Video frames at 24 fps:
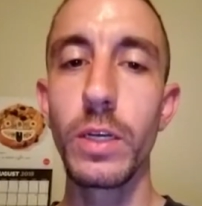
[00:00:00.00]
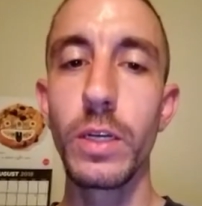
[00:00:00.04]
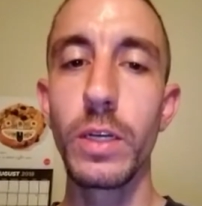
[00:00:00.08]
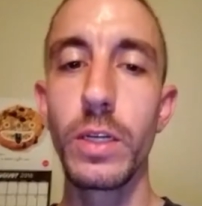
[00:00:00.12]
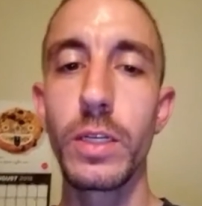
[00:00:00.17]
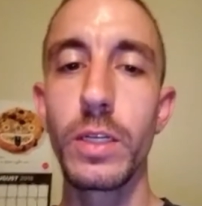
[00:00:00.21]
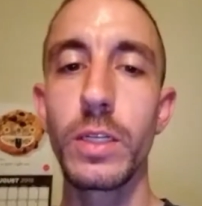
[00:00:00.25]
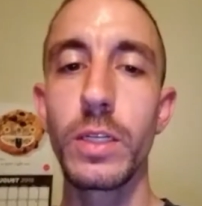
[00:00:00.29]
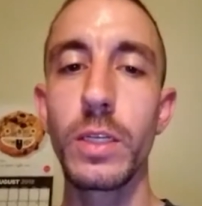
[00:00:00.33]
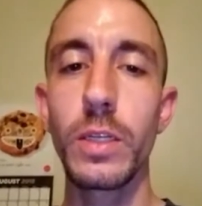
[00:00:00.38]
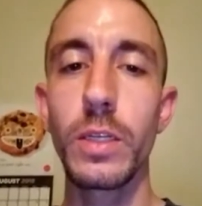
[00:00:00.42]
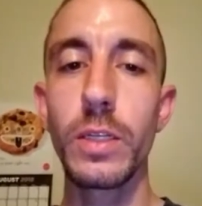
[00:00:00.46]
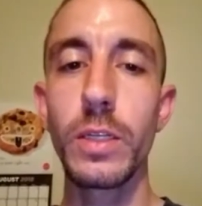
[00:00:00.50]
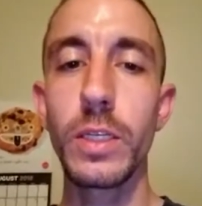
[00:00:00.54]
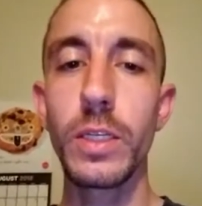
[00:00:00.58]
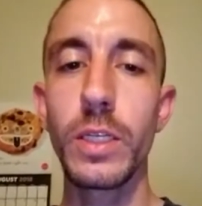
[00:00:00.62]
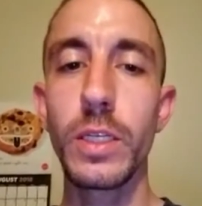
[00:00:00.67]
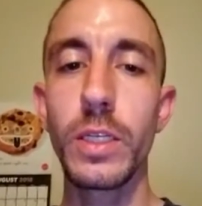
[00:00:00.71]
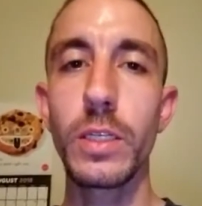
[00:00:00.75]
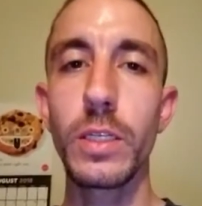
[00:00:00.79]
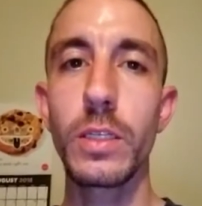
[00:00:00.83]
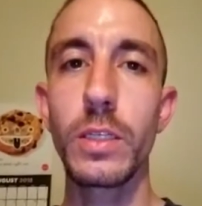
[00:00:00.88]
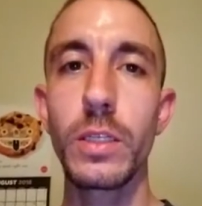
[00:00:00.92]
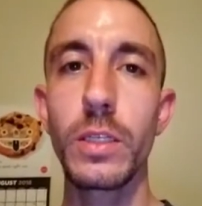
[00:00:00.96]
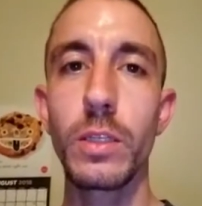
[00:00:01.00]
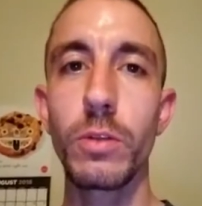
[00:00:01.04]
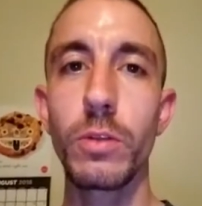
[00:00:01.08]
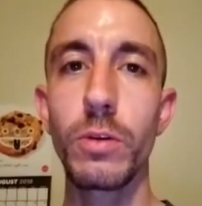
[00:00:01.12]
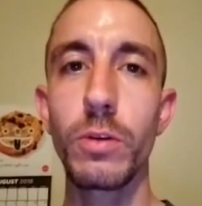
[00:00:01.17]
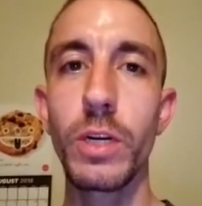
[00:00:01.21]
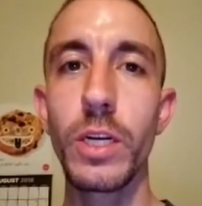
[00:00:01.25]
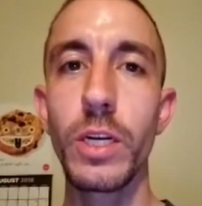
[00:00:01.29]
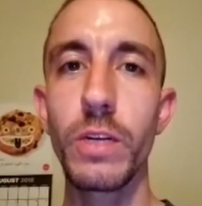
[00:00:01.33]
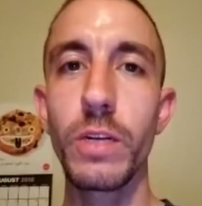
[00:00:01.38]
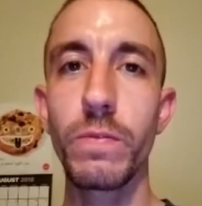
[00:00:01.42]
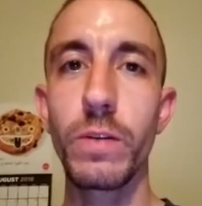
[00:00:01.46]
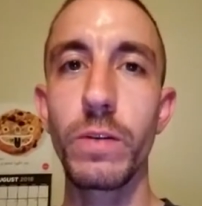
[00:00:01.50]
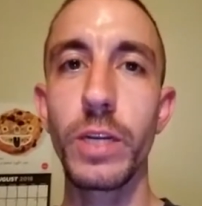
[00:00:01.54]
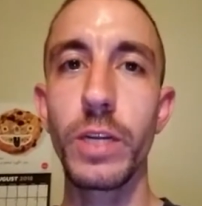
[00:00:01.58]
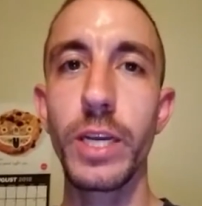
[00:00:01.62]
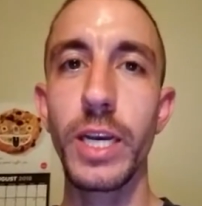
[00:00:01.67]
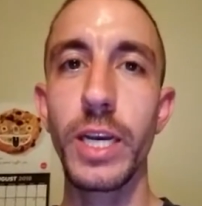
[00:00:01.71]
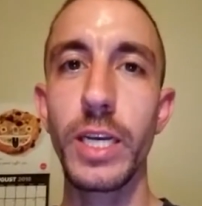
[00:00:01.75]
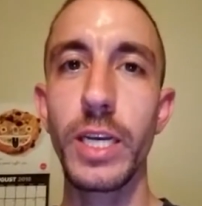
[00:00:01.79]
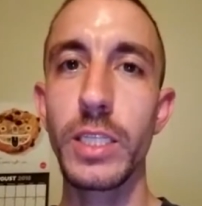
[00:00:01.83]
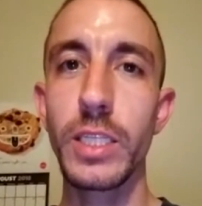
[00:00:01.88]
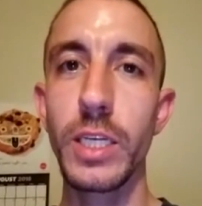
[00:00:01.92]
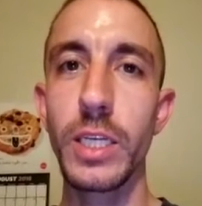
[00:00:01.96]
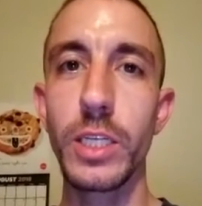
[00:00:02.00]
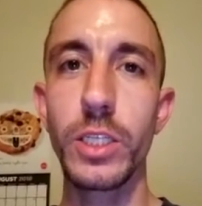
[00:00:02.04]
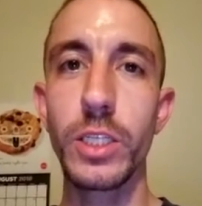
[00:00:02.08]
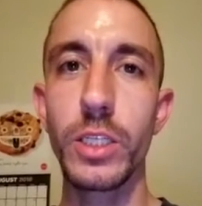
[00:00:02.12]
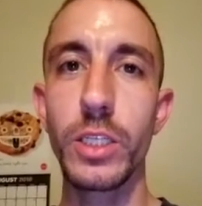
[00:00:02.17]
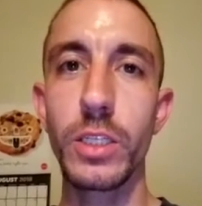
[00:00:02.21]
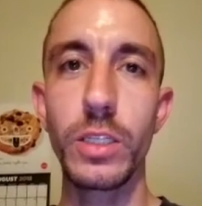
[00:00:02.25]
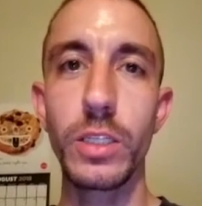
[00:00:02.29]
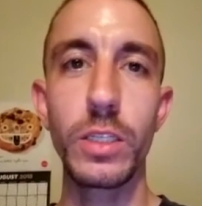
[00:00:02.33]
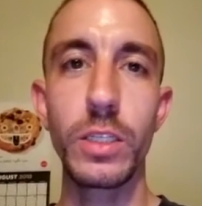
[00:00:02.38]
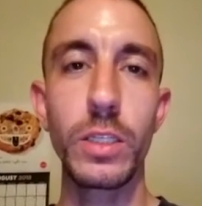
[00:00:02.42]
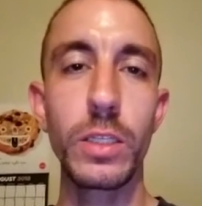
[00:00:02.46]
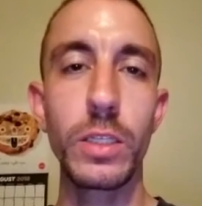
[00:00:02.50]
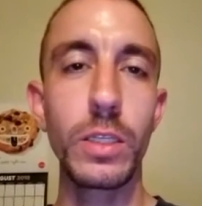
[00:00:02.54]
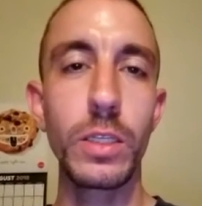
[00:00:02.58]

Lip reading: to these 3 different gas stations.